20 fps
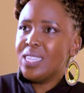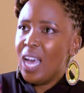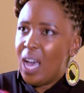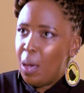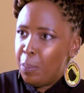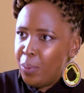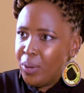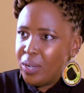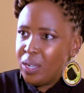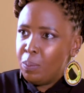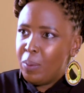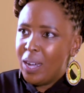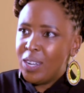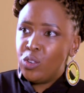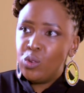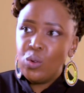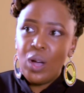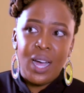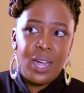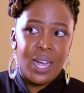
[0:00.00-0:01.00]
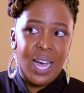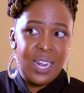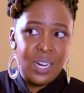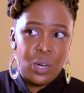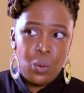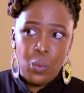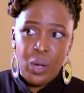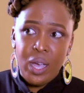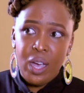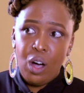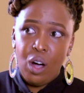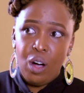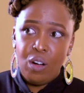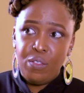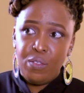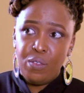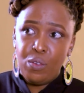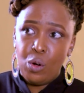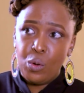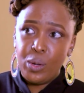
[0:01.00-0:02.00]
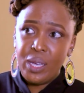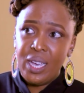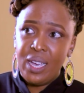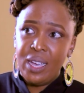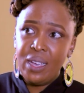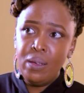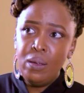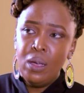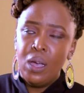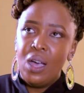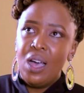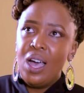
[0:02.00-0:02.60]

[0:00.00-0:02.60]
happened but you are unaware of, okay?